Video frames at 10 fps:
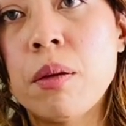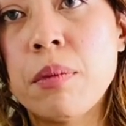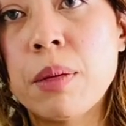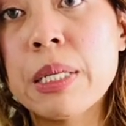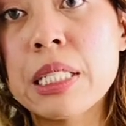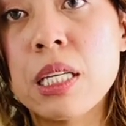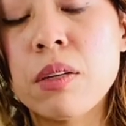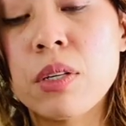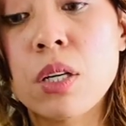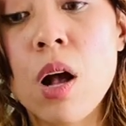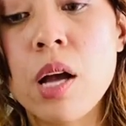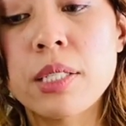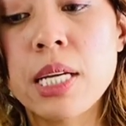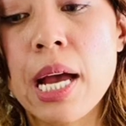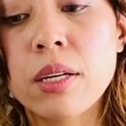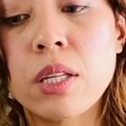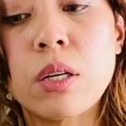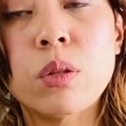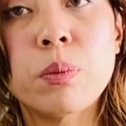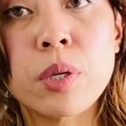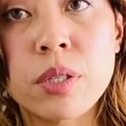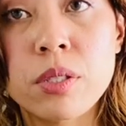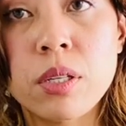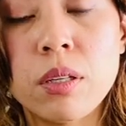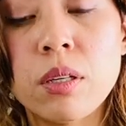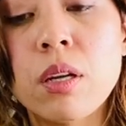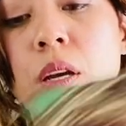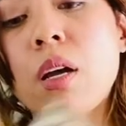maybe to even contact the old person.